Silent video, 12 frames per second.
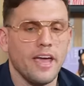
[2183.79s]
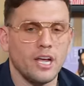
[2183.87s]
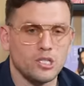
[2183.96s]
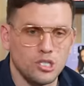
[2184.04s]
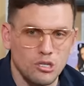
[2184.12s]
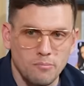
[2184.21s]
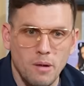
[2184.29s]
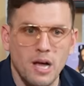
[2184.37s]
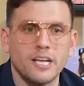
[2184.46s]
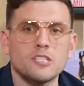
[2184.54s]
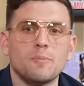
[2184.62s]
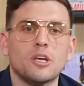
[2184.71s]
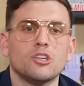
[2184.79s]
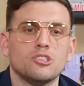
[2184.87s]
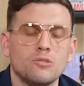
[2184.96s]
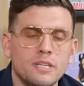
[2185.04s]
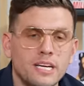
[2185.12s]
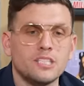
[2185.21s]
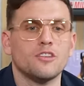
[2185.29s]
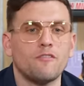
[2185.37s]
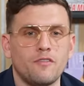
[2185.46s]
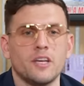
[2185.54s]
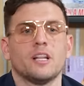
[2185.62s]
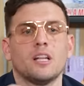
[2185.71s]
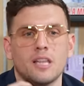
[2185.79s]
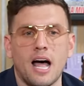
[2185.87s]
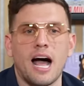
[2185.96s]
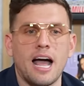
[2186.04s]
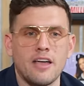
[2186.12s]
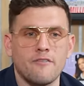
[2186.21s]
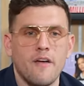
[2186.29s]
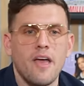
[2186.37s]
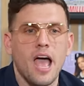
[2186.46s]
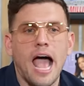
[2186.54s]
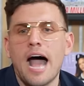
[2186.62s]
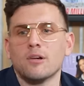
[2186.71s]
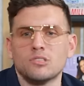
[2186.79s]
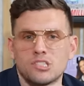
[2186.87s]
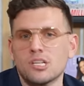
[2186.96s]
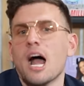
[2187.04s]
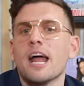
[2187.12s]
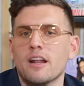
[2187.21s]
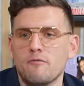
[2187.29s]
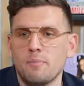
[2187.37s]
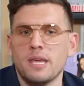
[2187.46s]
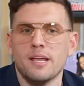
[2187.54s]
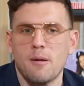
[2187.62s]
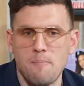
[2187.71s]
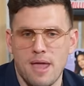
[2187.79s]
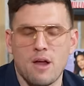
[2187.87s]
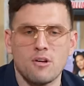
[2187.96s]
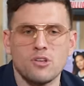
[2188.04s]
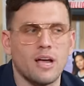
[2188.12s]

is humongous because you need to feel alive outside of being a parent.